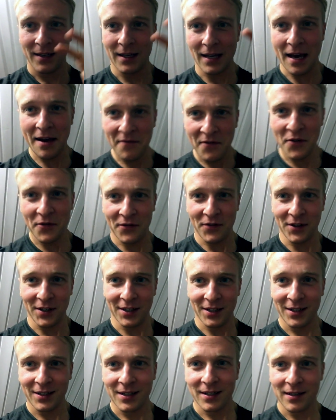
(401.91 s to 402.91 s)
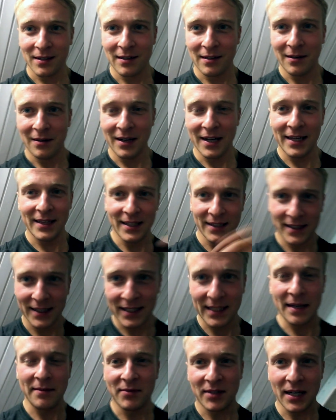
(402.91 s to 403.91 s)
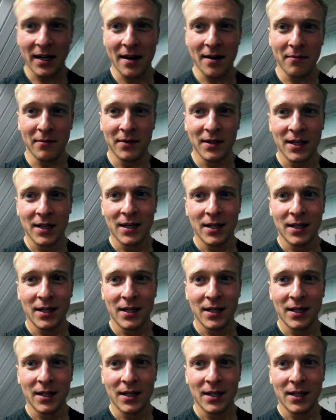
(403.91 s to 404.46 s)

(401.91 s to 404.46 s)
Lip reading: everything, and at the same time,